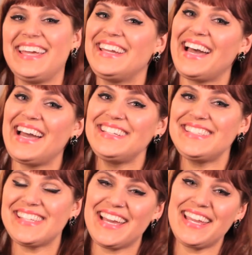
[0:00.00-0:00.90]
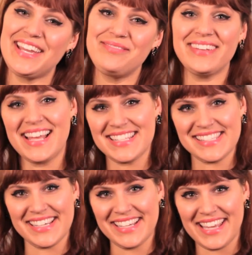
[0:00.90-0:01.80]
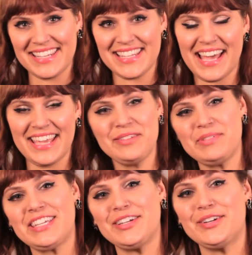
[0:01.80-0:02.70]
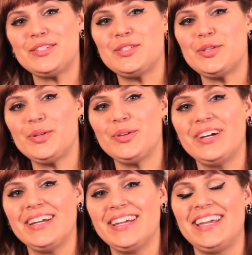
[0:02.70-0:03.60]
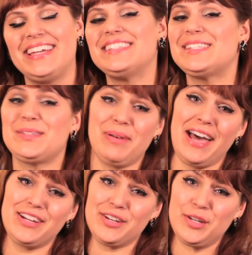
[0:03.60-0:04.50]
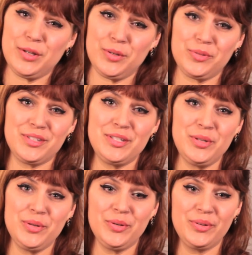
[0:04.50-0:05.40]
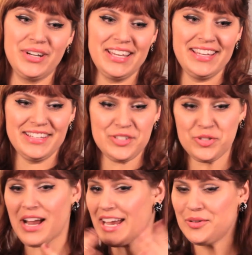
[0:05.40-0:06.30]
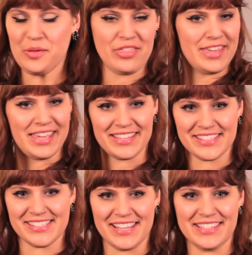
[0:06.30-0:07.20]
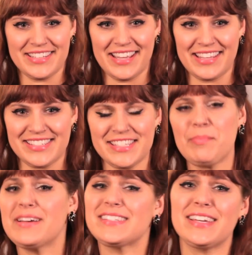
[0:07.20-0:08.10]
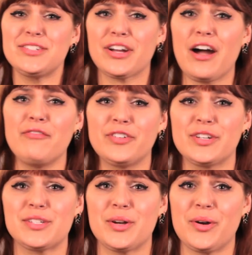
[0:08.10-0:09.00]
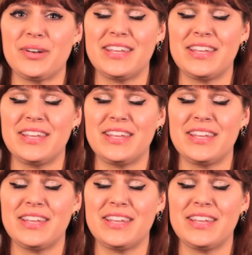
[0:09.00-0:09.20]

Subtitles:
Hey guys, I am Vanessa and I am here to inspire you to try new things and step outside your comfort zone.